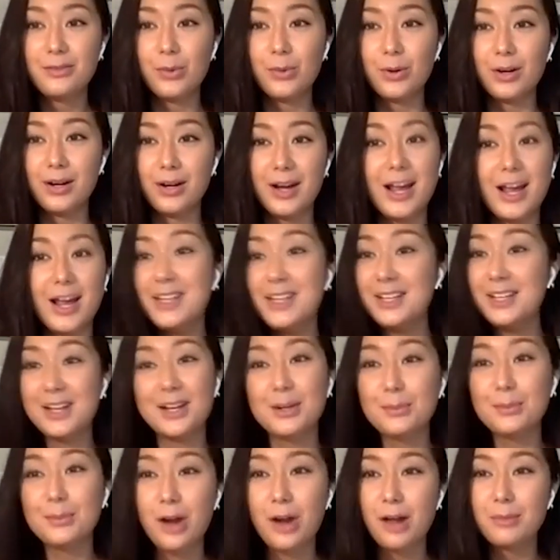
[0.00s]
for any
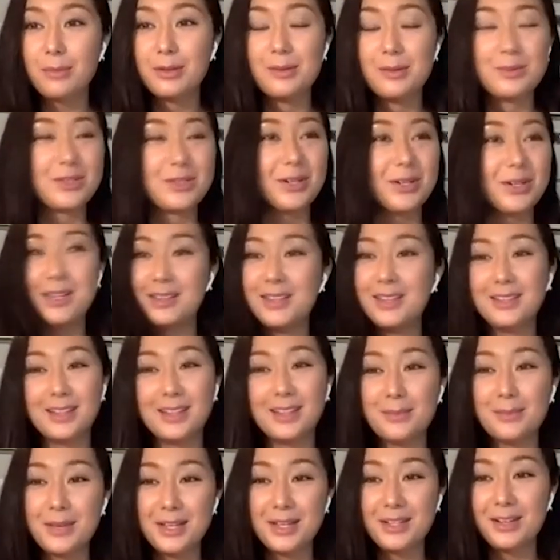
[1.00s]
kind of problems or
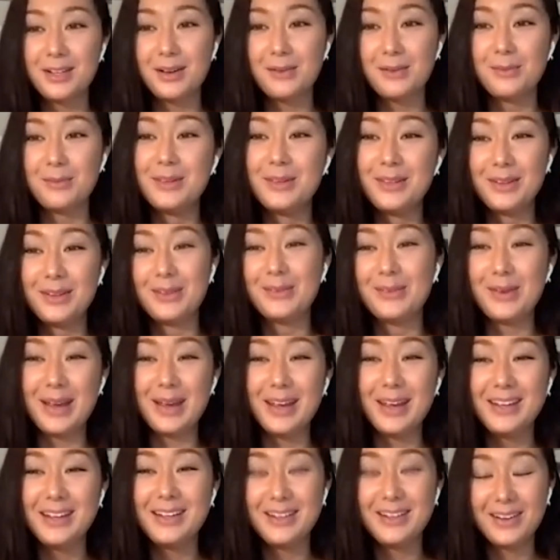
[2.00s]
anything that might come your
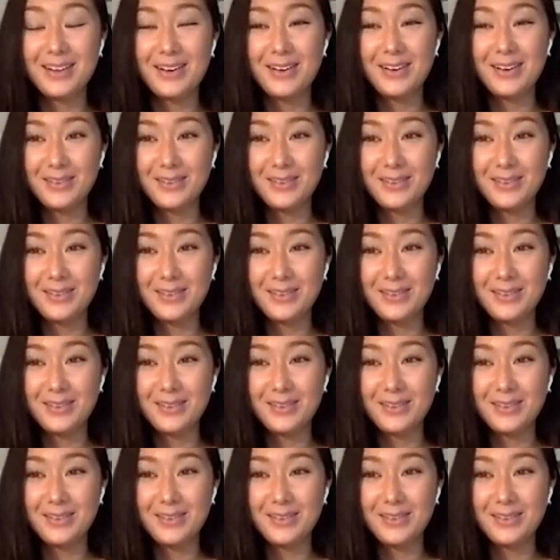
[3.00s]
way